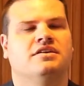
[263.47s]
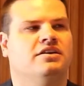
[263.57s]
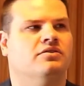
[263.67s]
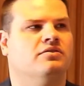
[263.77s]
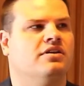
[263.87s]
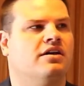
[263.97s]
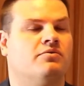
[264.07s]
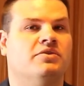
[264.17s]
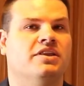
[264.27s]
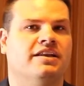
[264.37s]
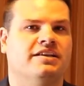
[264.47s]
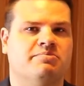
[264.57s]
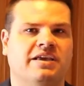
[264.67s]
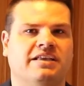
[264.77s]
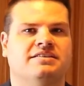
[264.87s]
you know, a lot of really nice
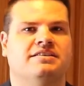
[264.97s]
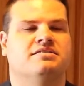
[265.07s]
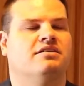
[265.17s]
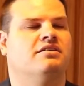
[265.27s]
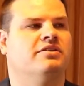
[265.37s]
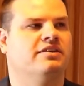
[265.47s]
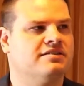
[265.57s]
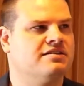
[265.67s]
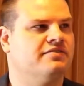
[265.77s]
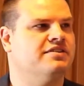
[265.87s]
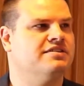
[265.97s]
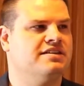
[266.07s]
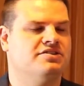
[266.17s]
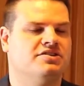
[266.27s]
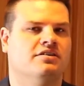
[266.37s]
paintings, a lot of really nice stuff in the
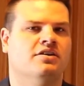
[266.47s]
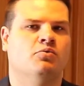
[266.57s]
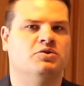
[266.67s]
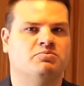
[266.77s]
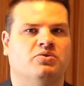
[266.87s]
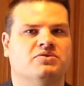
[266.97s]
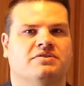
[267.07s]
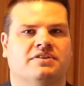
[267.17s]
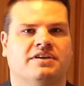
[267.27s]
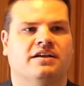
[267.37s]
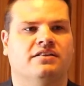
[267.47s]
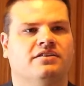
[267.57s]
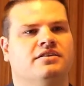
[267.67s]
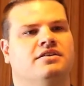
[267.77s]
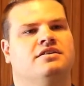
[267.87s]
staging, which pulls out the
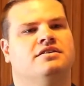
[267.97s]
color.